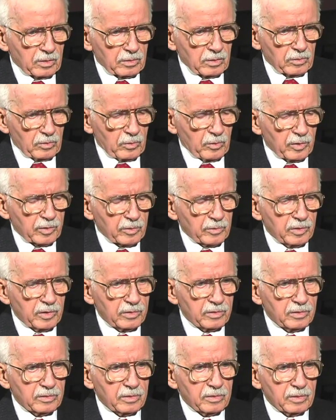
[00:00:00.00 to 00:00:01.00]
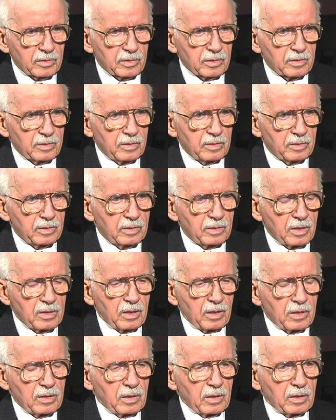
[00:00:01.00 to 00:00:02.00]
Recreation Center.
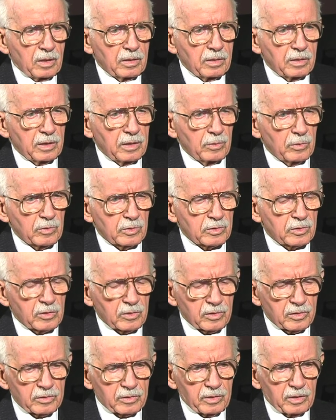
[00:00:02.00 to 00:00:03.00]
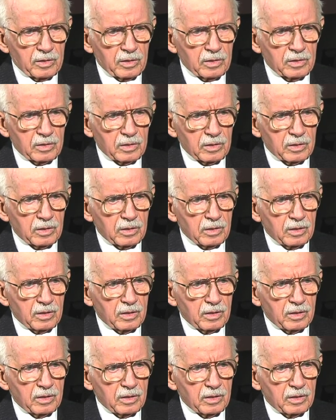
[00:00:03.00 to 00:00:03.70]
And they would carry us down there.